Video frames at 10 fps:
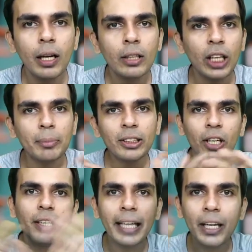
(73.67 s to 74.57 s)
So I'm just
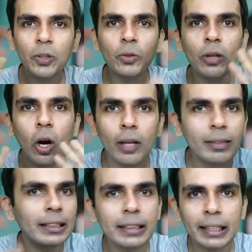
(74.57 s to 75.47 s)
going to tell you all of
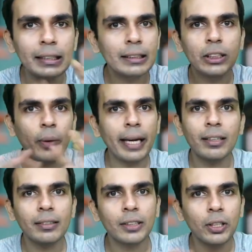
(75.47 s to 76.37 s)
these skills quite,
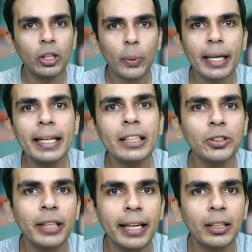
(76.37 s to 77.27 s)
you know, quickly so
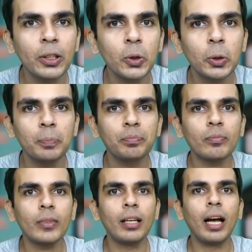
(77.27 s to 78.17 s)
that you
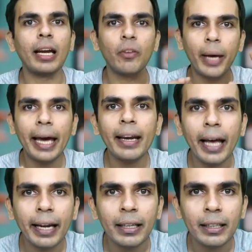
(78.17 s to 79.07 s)
are aware
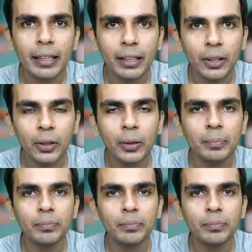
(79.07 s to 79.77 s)
and, you know,